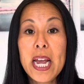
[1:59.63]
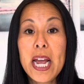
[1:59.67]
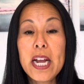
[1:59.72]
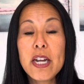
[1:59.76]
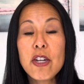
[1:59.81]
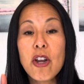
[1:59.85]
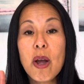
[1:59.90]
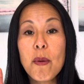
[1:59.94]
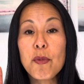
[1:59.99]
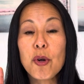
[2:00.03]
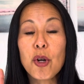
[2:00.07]

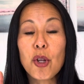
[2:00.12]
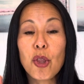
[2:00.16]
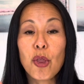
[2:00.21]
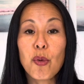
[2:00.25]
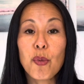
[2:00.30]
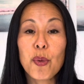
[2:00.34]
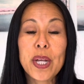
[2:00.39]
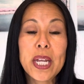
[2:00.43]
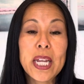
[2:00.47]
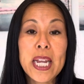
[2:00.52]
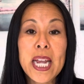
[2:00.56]
And number
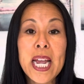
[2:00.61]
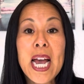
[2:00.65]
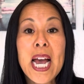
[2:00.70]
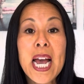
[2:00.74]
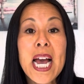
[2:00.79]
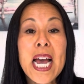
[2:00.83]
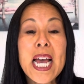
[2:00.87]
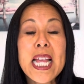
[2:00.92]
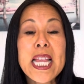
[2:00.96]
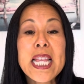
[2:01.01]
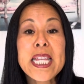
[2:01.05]
three,
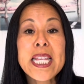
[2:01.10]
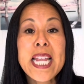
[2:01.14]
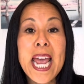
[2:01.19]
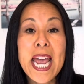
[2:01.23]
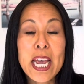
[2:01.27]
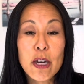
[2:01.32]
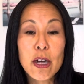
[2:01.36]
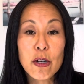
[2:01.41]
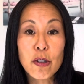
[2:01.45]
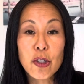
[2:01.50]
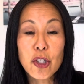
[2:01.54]

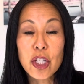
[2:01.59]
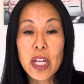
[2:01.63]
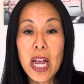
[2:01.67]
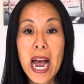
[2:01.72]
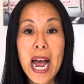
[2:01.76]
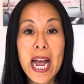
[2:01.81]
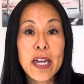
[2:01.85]
nails.